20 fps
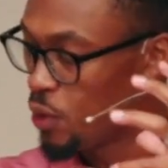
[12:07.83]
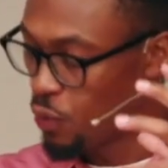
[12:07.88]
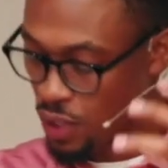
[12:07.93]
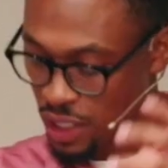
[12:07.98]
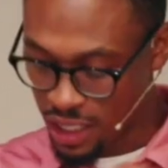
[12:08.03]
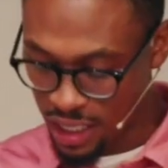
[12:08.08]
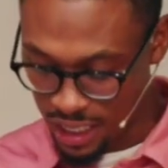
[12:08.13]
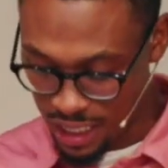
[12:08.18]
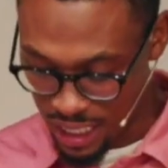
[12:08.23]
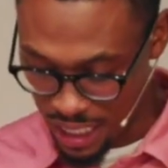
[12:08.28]
Let
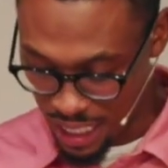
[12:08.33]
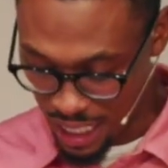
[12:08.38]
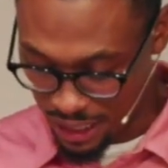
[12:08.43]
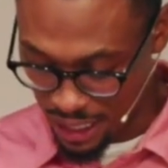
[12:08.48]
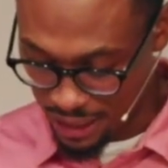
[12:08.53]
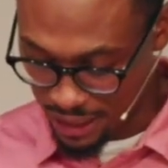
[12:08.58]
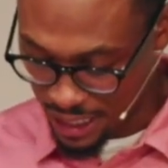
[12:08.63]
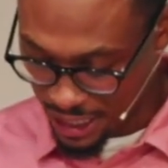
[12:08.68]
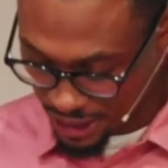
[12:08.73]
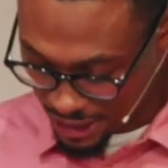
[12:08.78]
me read it
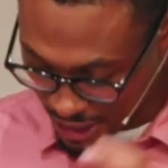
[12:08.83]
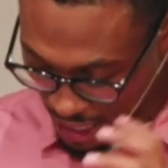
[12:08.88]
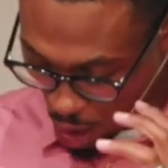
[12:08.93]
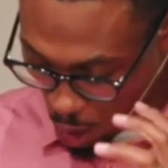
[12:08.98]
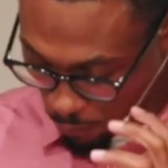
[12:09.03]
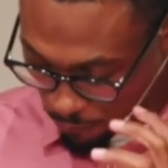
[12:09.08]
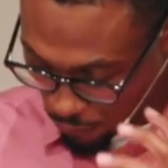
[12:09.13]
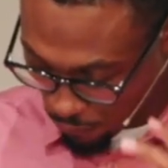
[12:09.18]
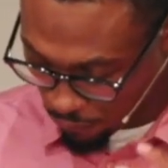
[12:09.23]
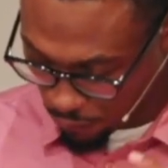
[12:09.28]
again. I think
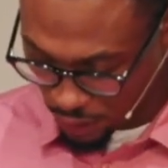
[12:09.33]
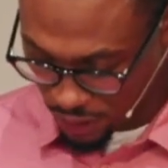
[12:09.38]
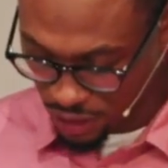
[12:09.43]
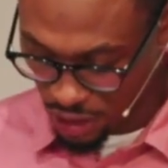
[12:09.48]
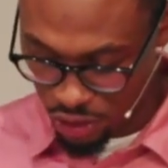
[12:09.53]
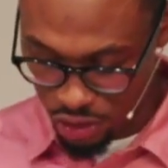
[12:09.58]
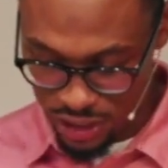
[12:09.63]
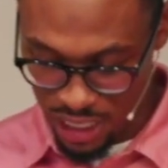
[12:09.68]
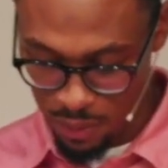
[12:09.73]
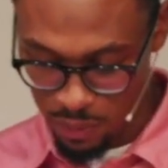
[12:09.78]
it's helpful
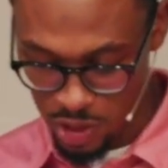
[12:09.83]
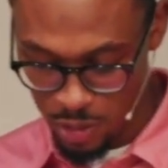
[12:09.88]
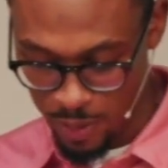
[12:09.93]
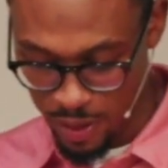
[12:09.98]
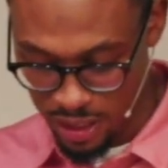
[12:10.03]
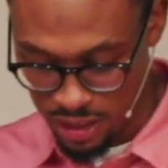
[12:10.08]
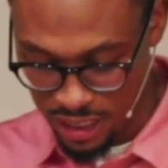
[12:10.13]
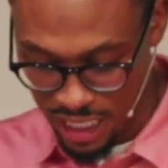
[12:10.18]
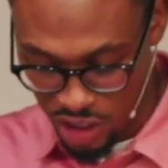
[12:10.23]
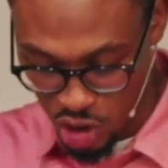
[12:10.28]
for us to
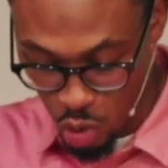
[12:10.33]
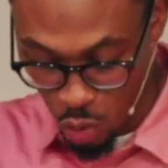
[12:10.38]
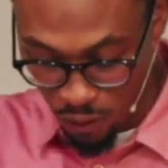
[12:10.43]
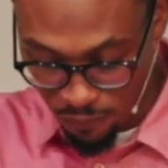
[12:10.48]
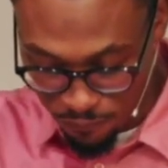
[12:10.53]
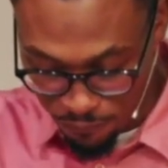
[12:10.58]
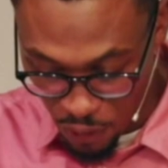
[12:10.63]
understand what's being said.